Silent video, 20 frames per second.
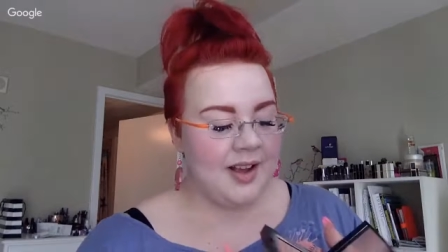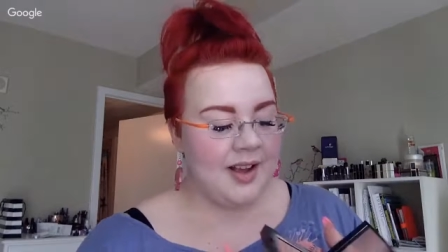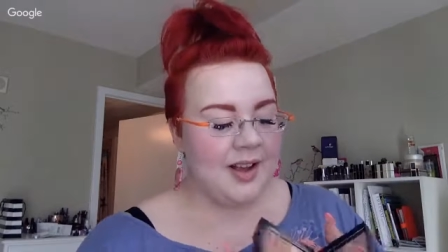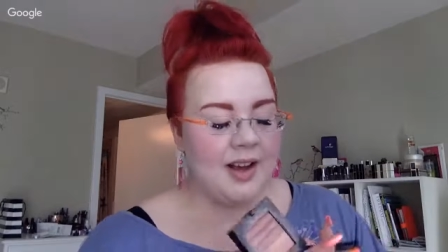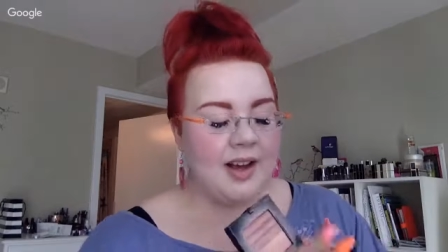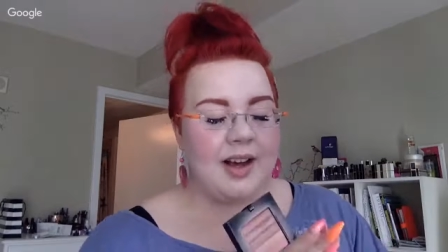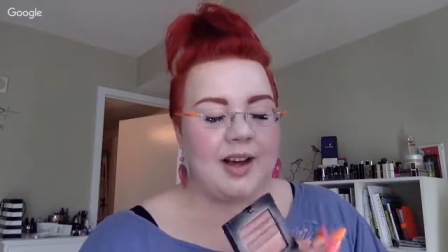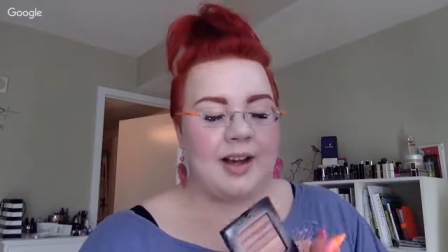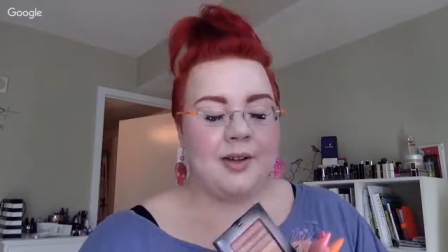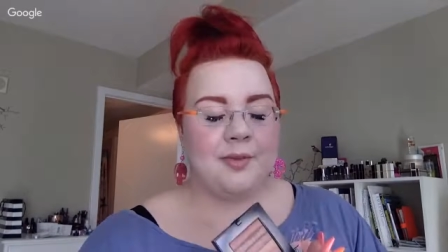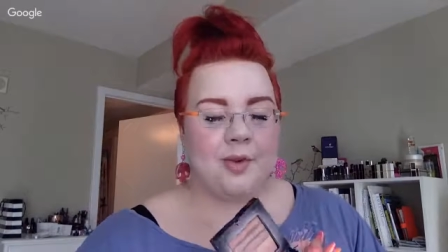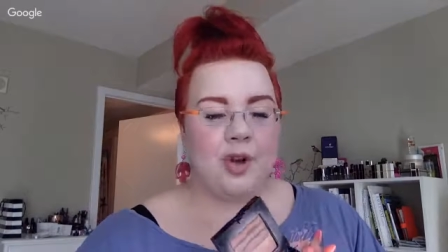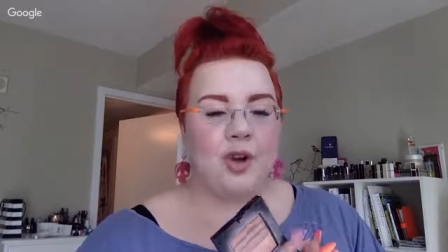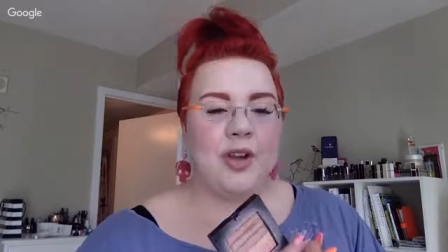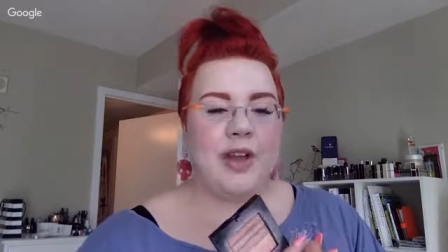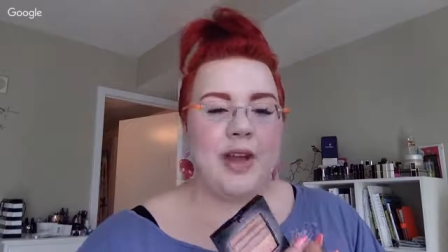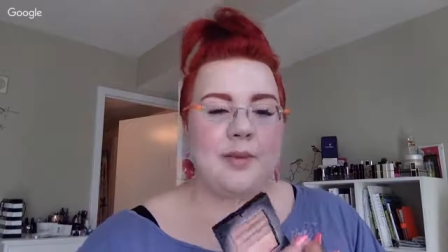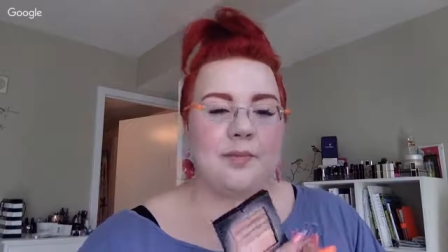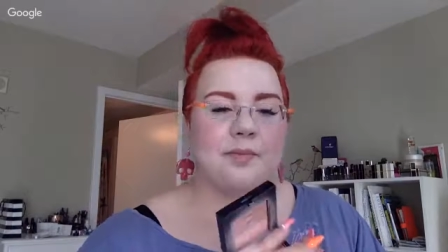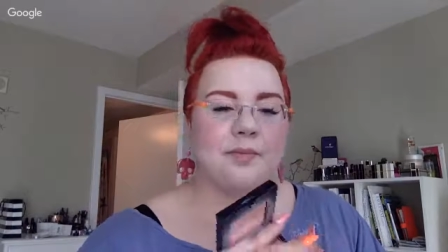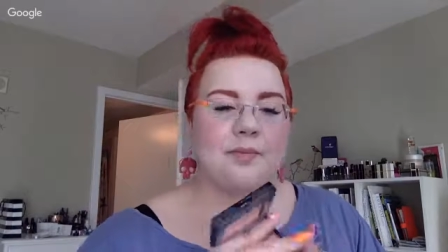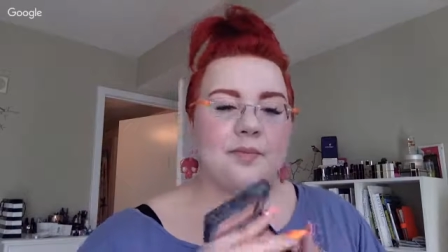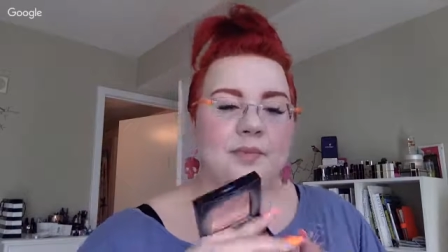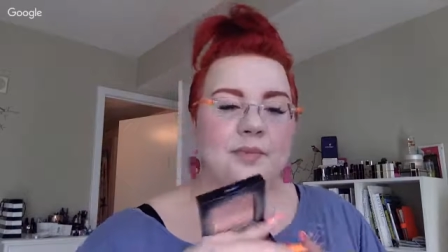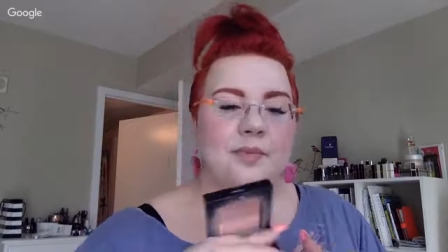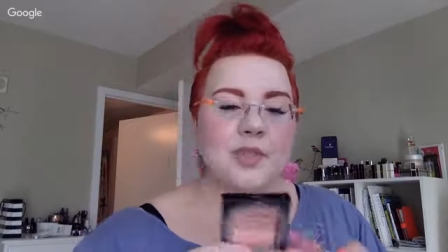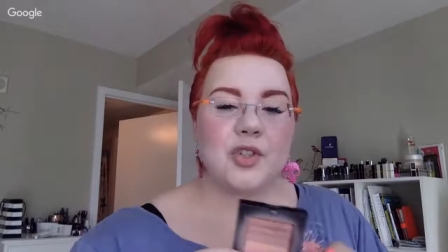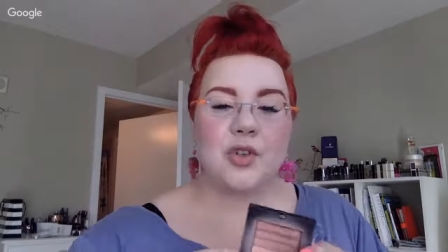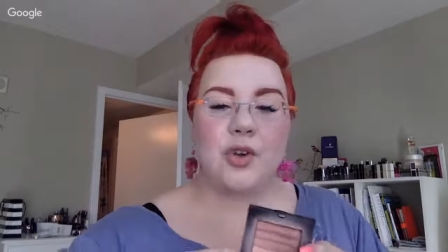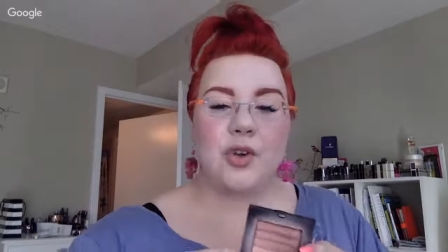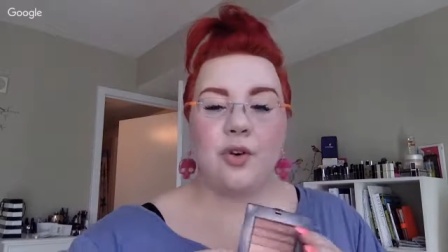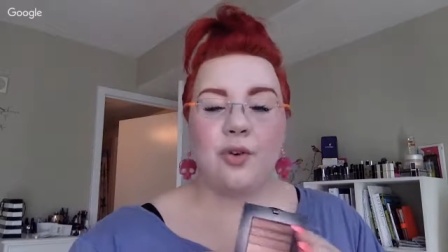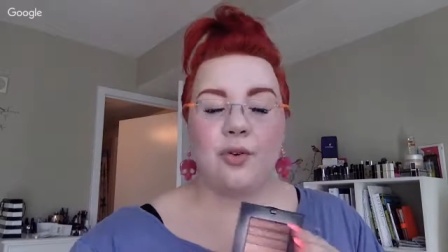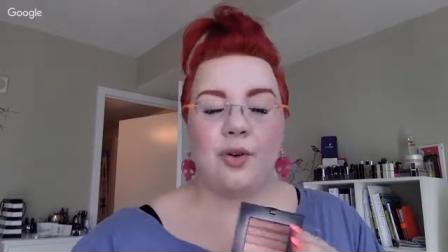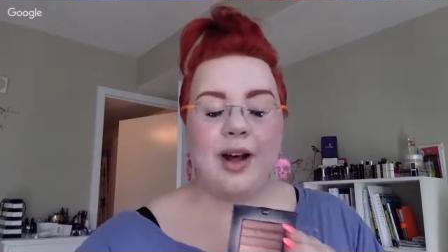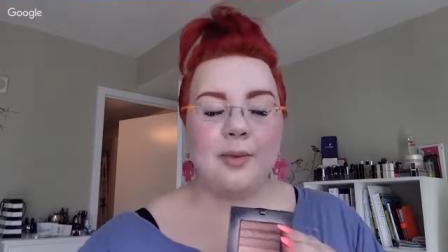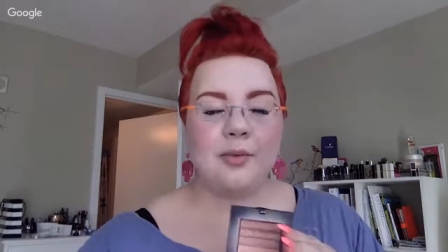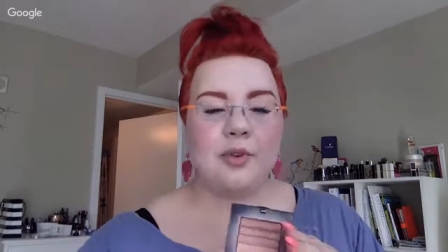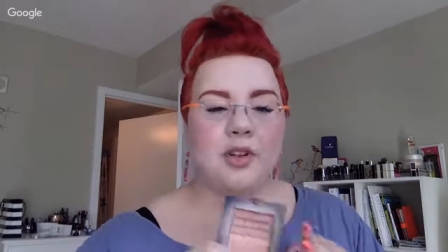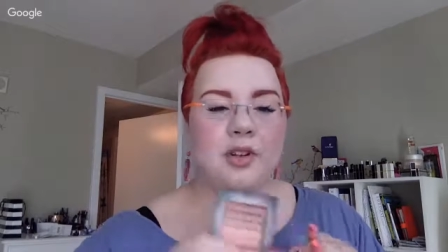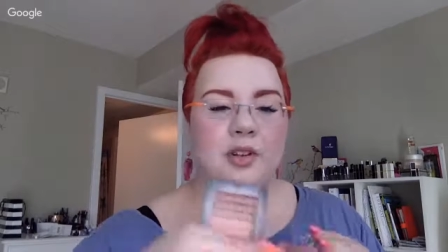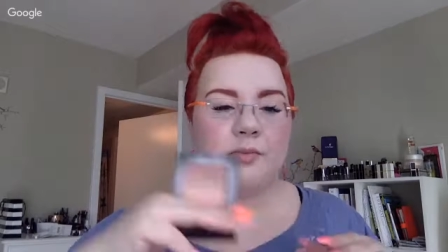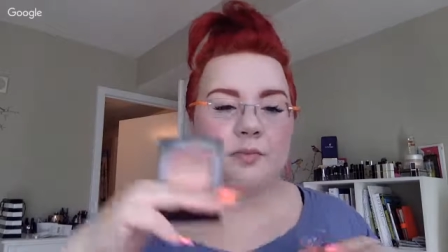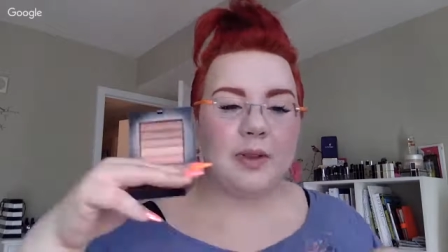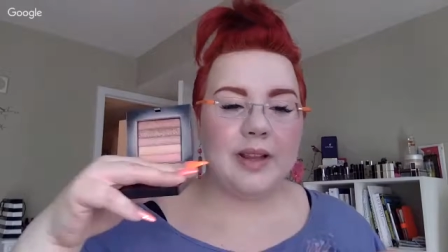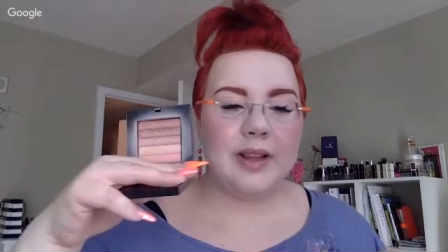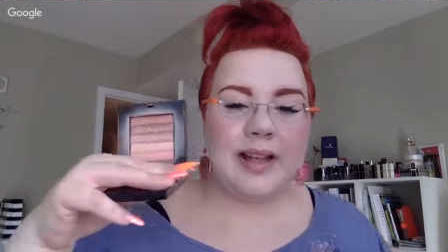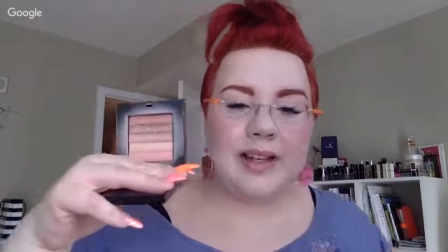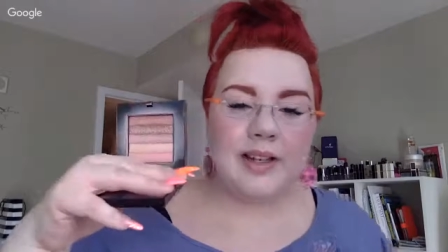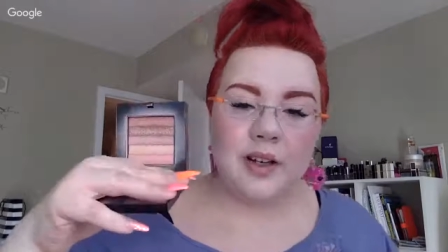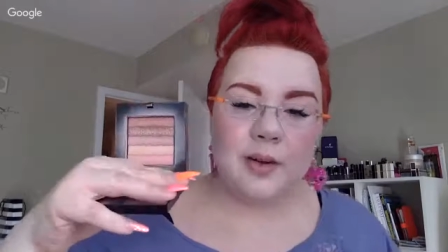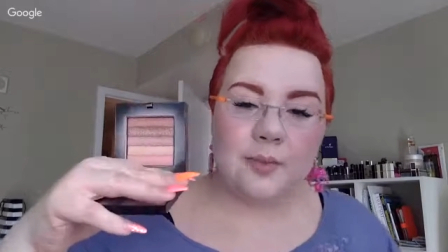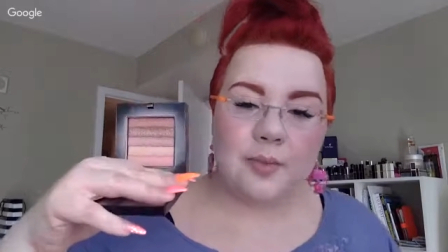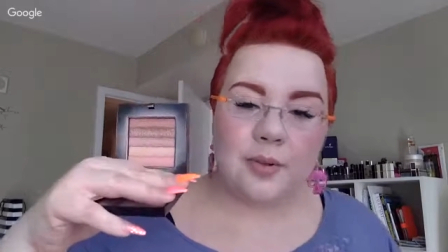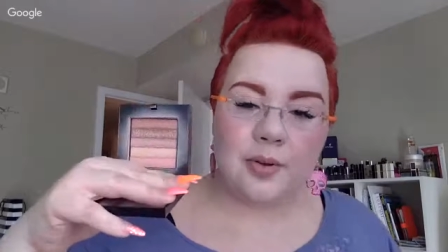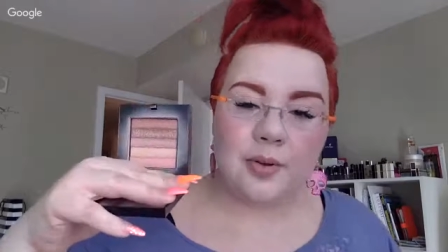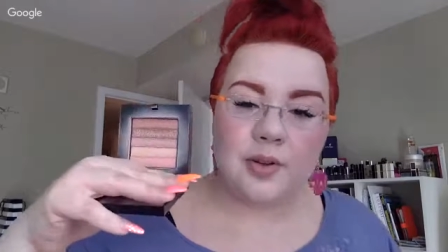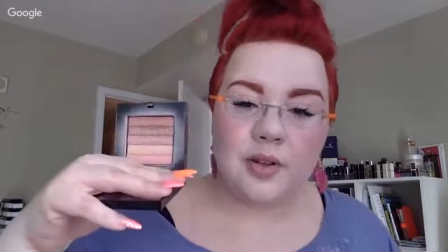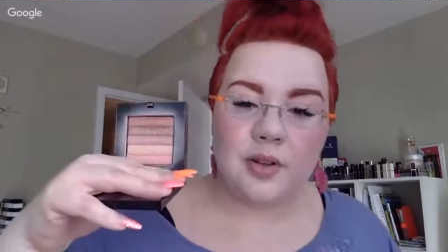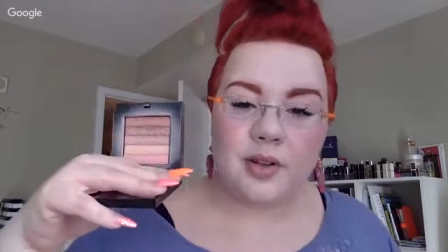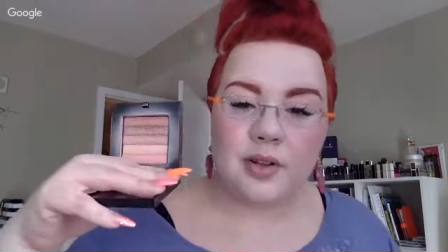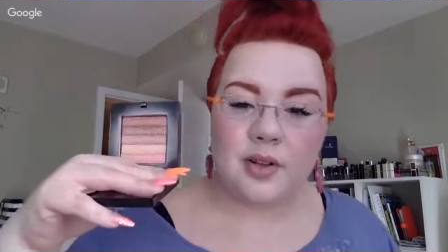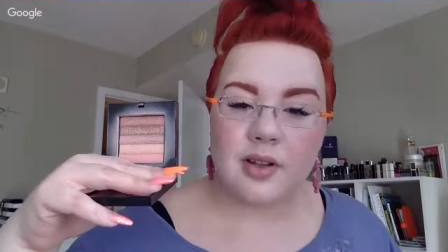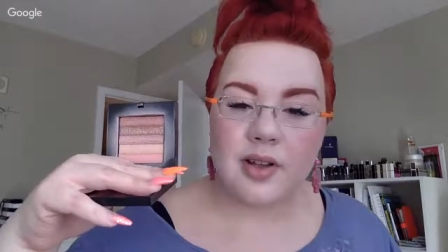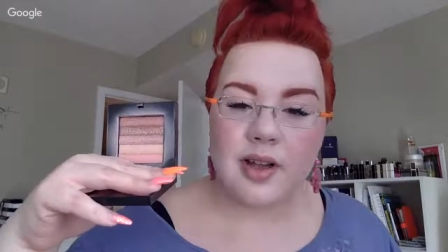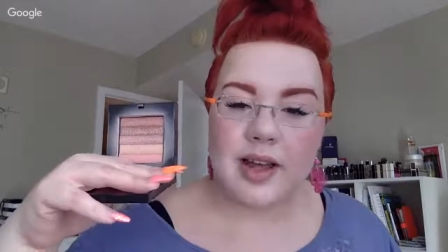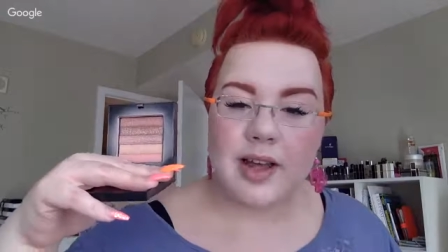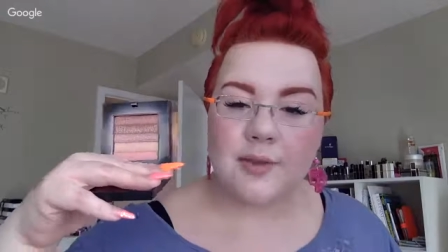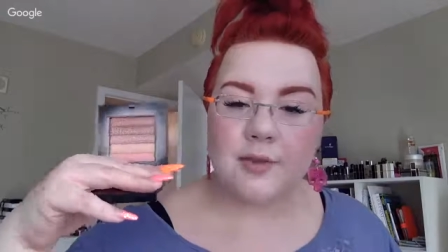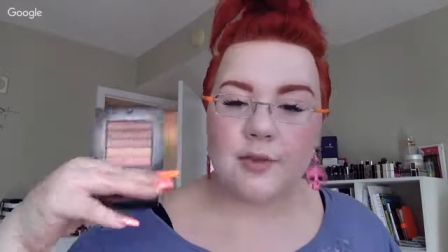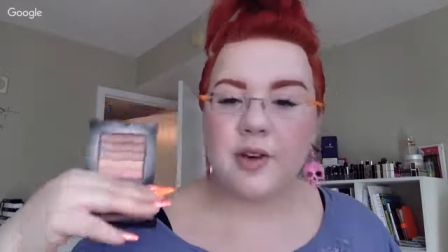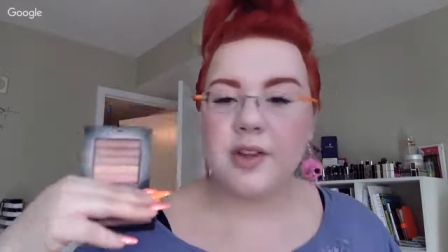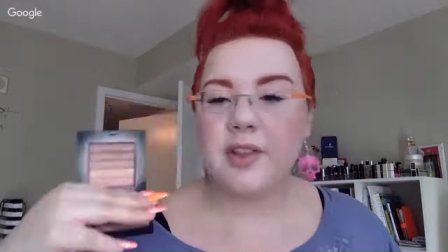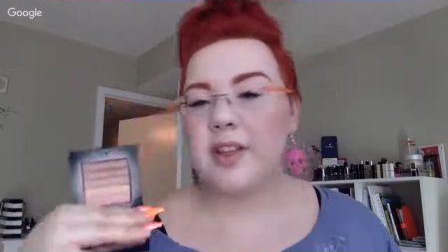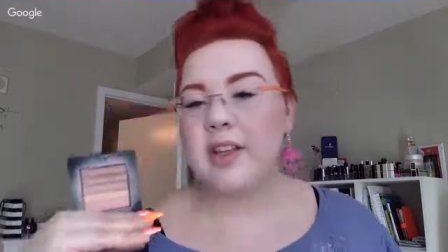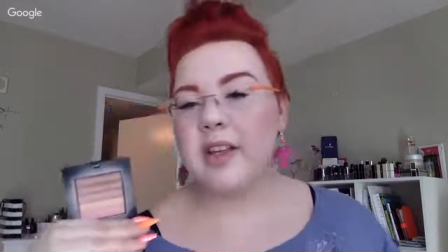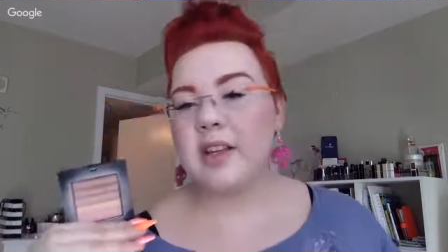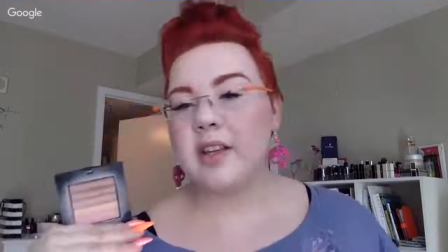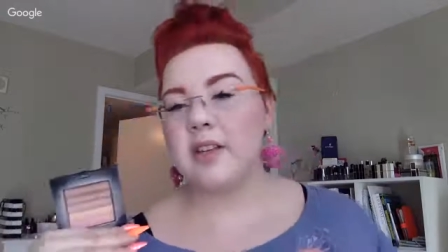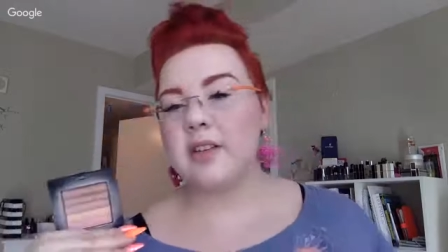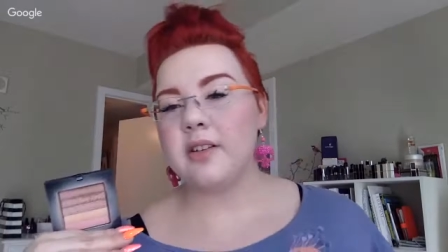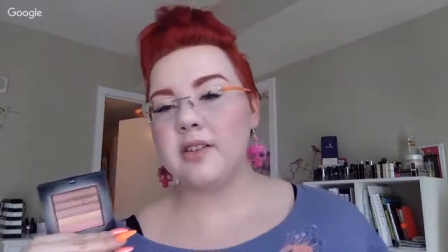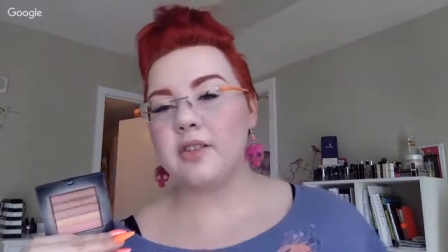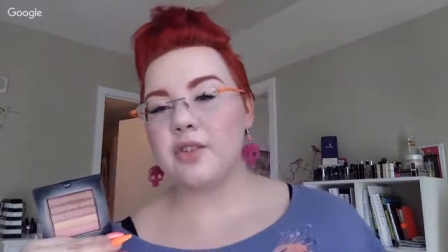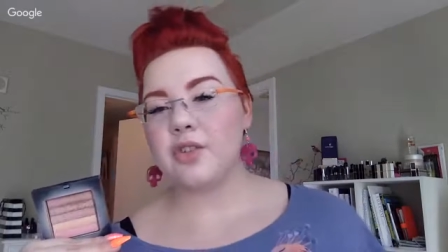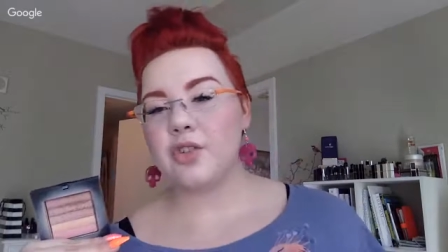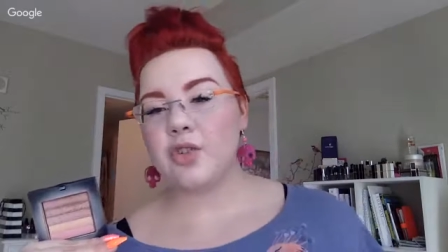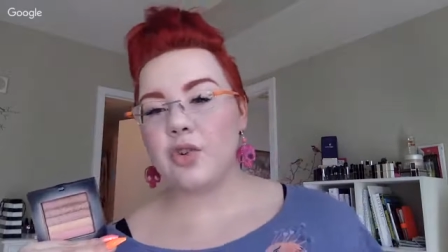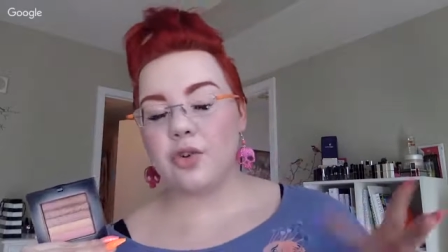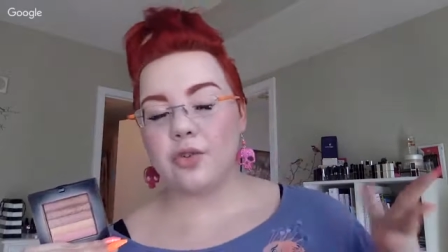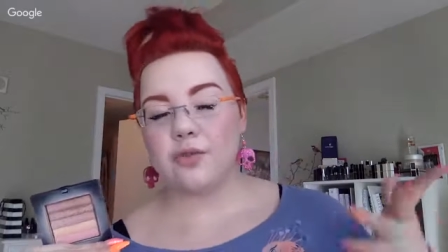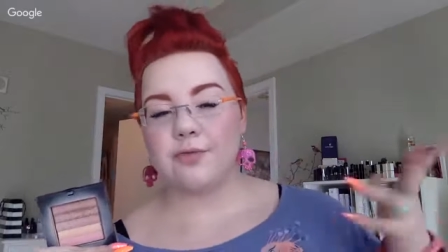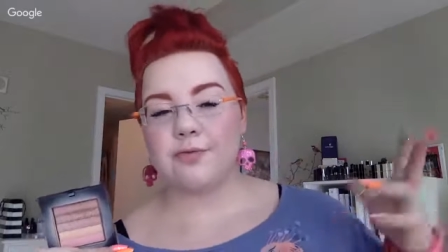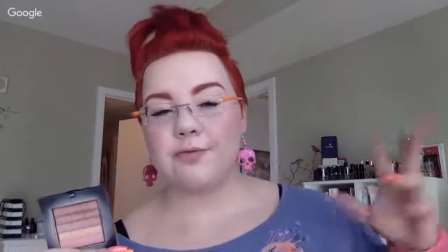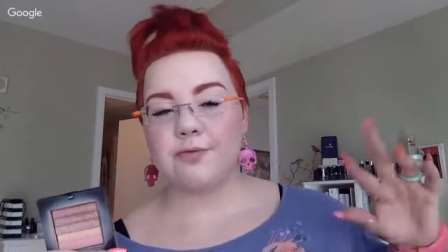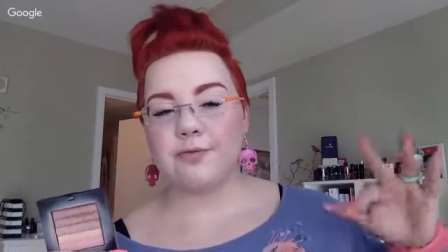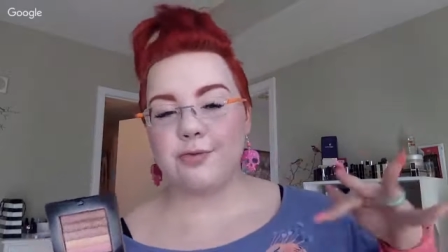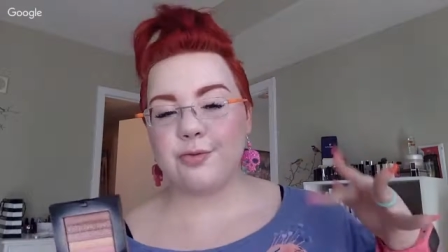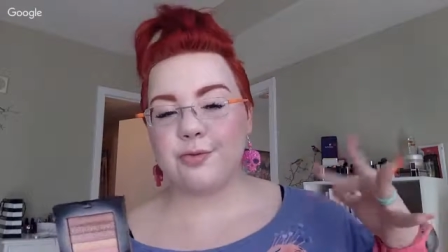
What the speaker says: Okay, so I'm gonna blend up everything, sort of